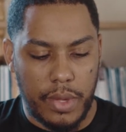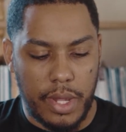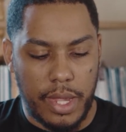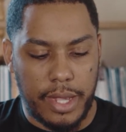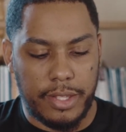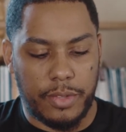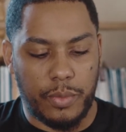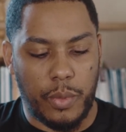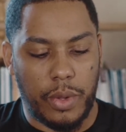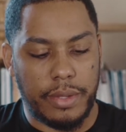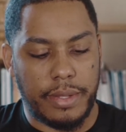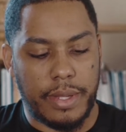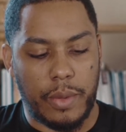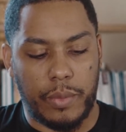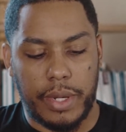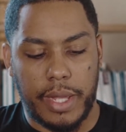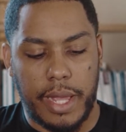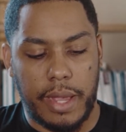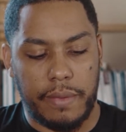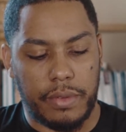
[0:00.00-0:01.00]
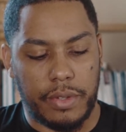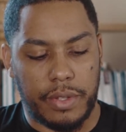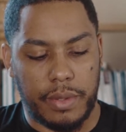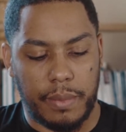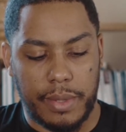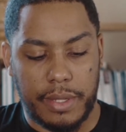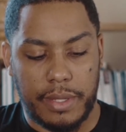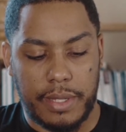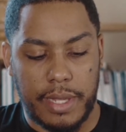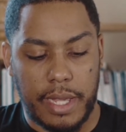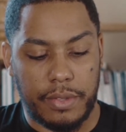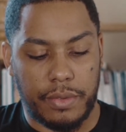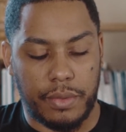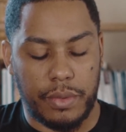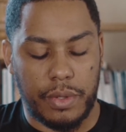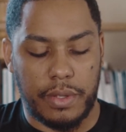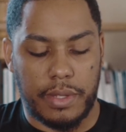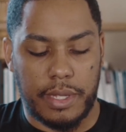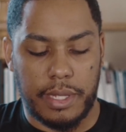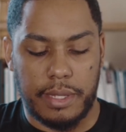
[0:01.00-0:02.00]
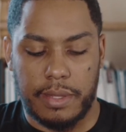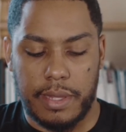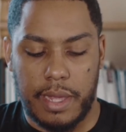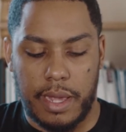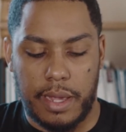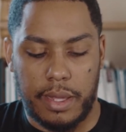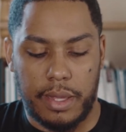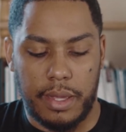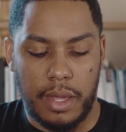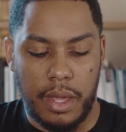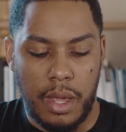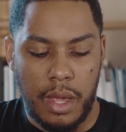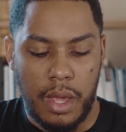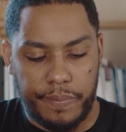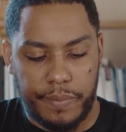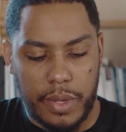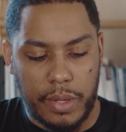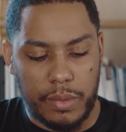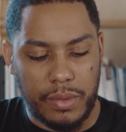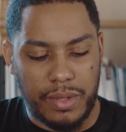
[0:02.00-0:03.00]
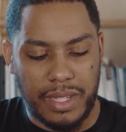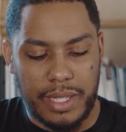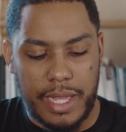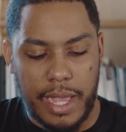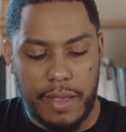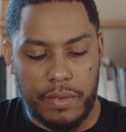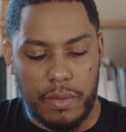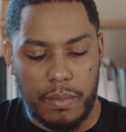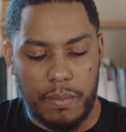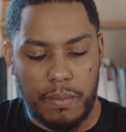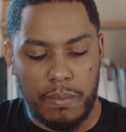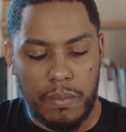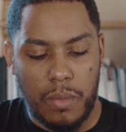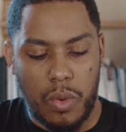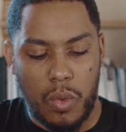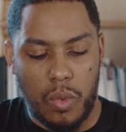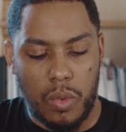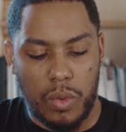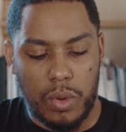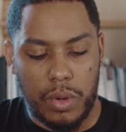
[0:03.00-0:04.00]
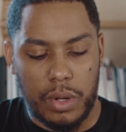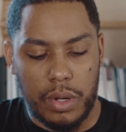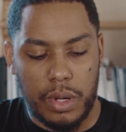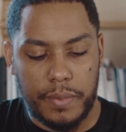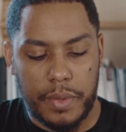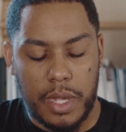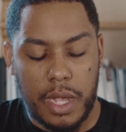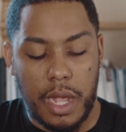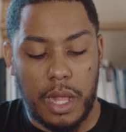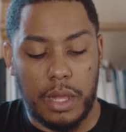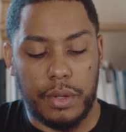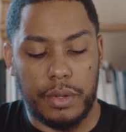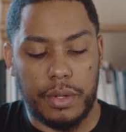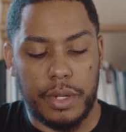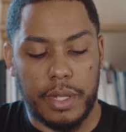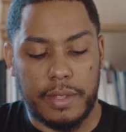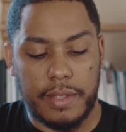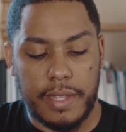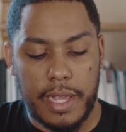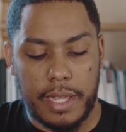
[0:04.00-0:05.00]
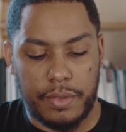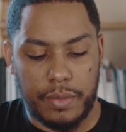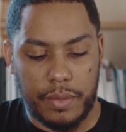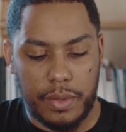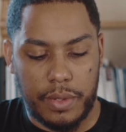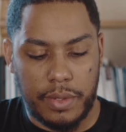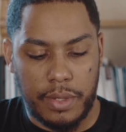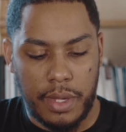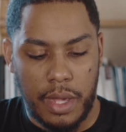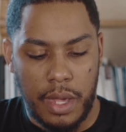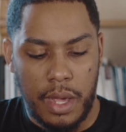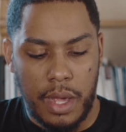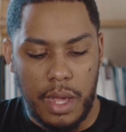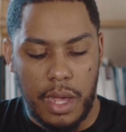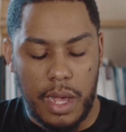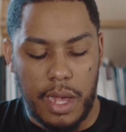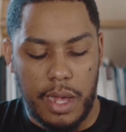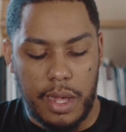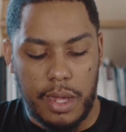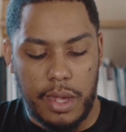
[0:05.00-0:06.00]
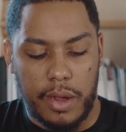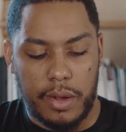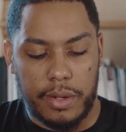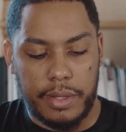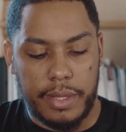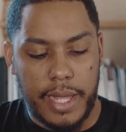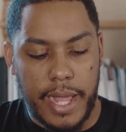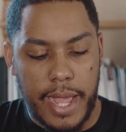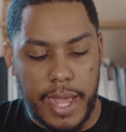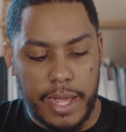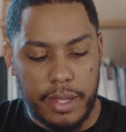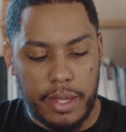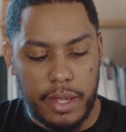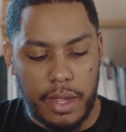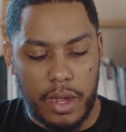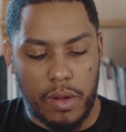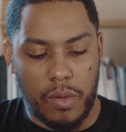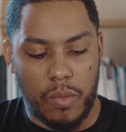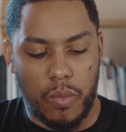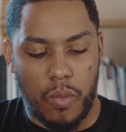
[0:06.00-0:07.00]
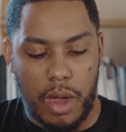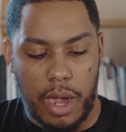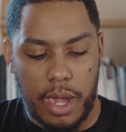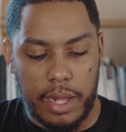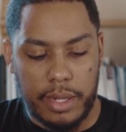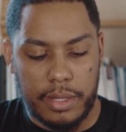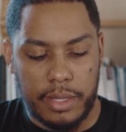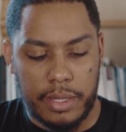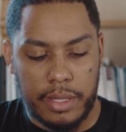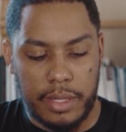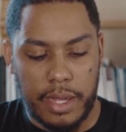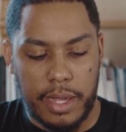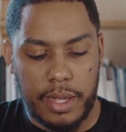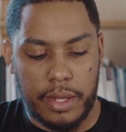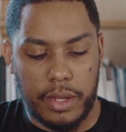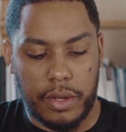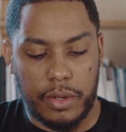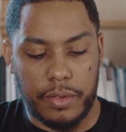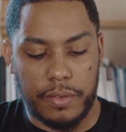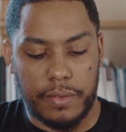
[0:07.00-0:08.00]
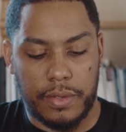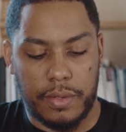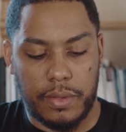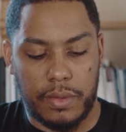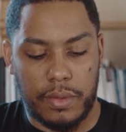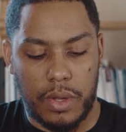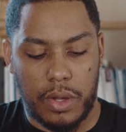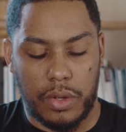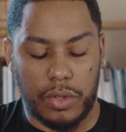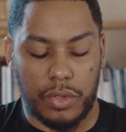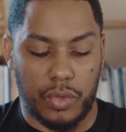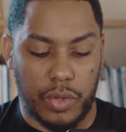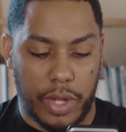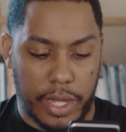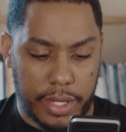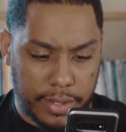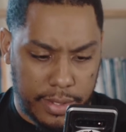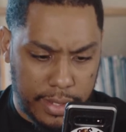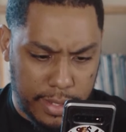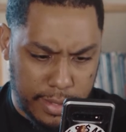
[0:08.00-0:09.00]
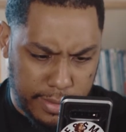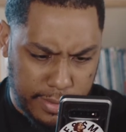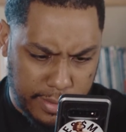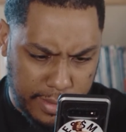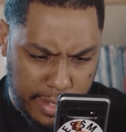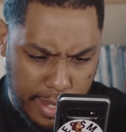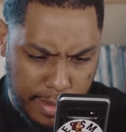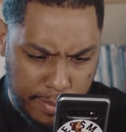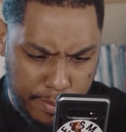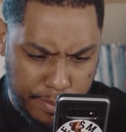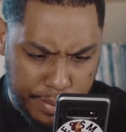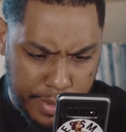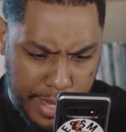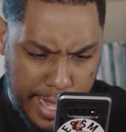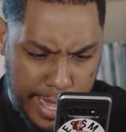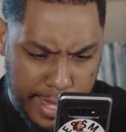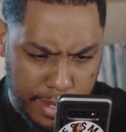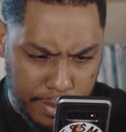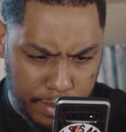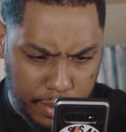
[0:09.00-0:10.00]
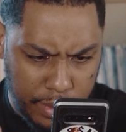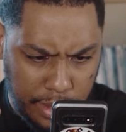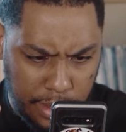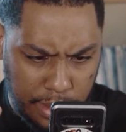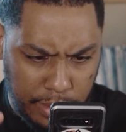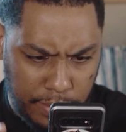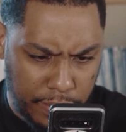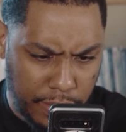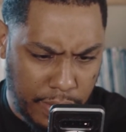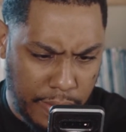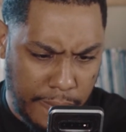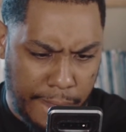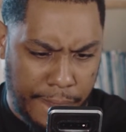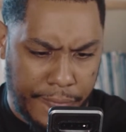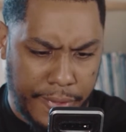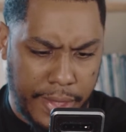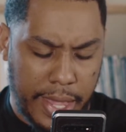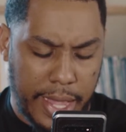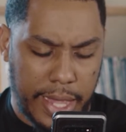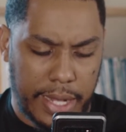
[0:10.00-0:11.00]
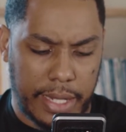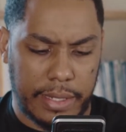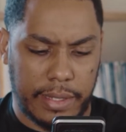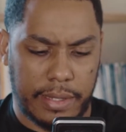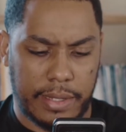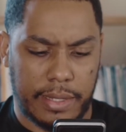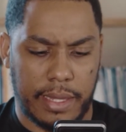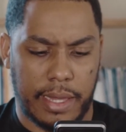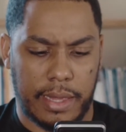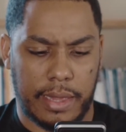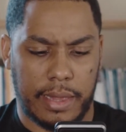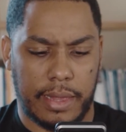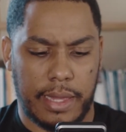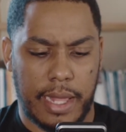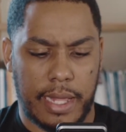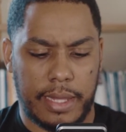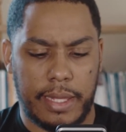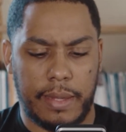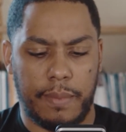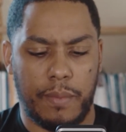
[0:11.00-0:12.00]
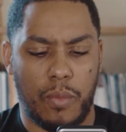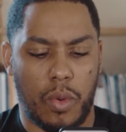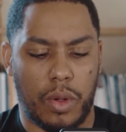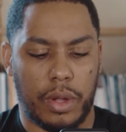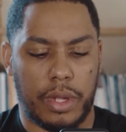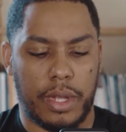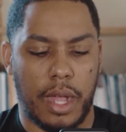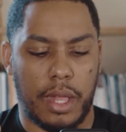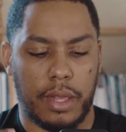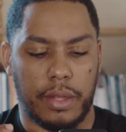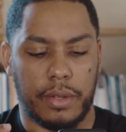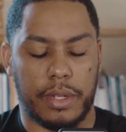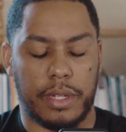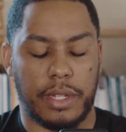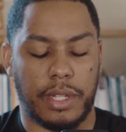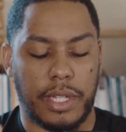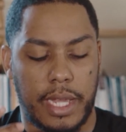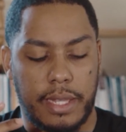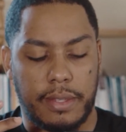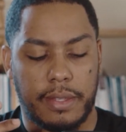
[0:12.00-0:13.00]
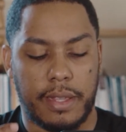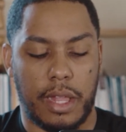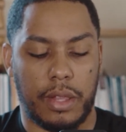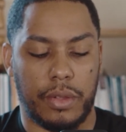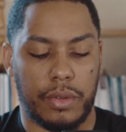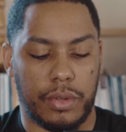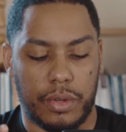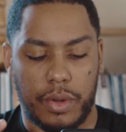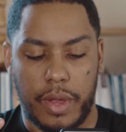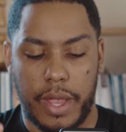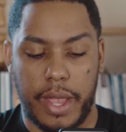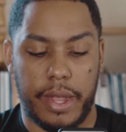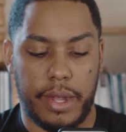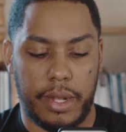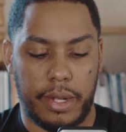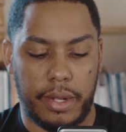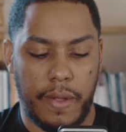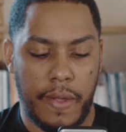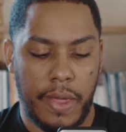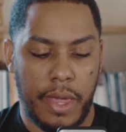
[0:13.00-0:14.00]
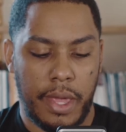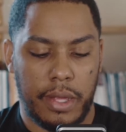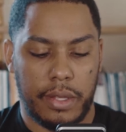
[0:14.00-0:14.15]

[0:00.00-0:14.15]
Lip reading: As well as I would have gave her some accessories. It's like I would just gave her more colored accessories. Her neck, her watch, and her dress is like black, I believe. And it's just I need more color because she has color in her hair.